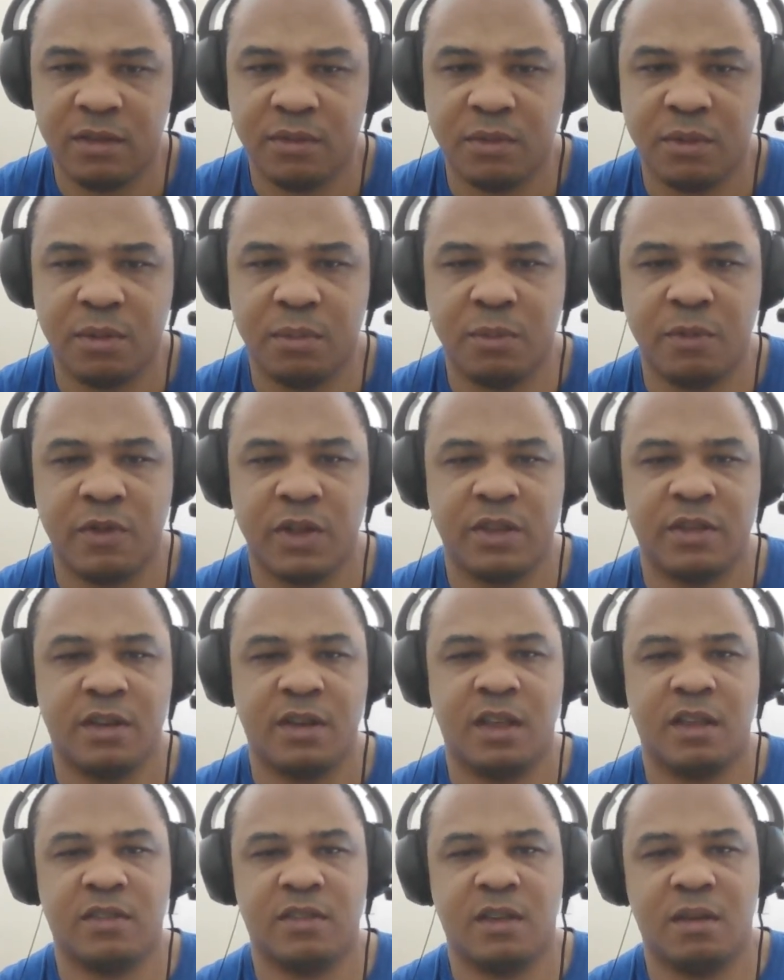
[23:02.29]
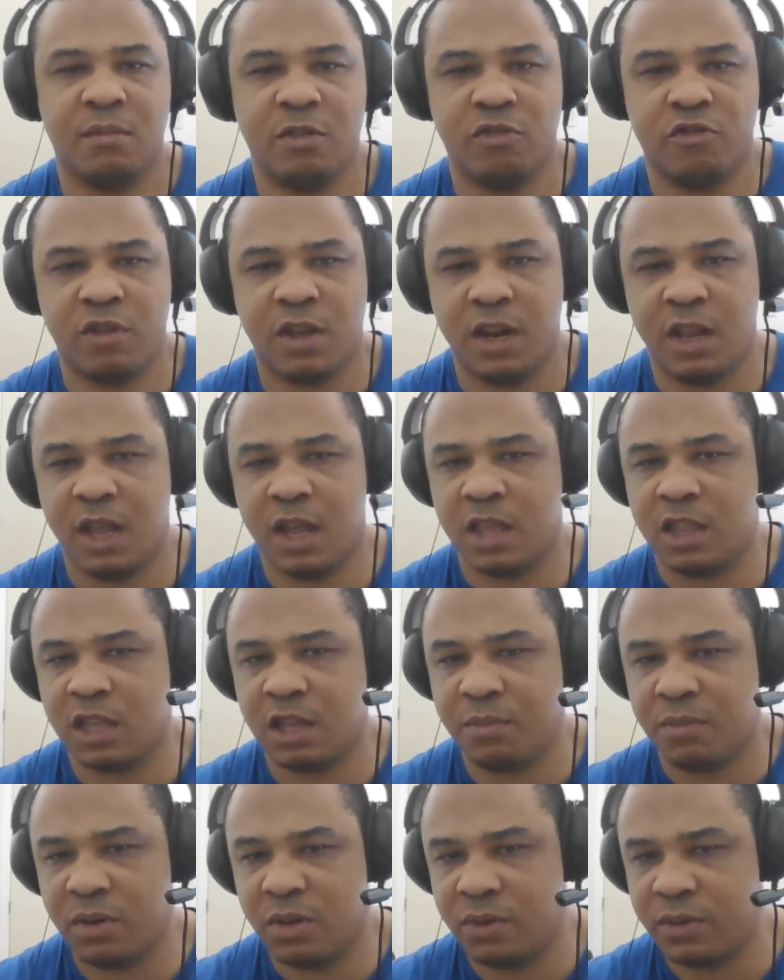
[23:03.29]
We're going to move on to the next thing. I'm just trying to catch
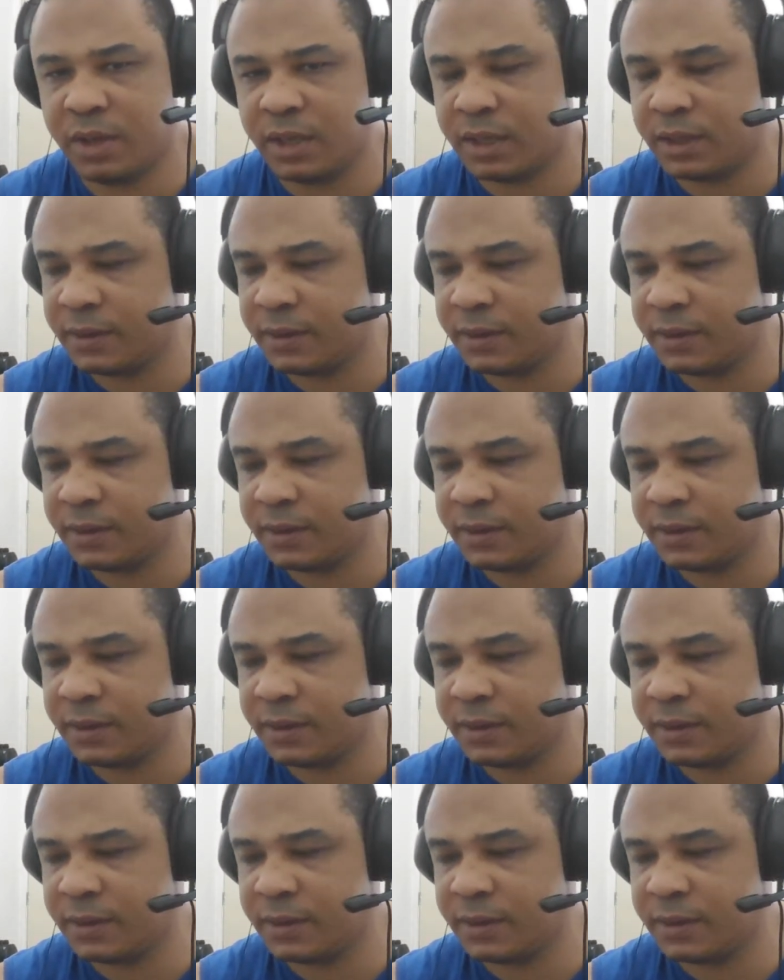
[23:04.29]
up real quick.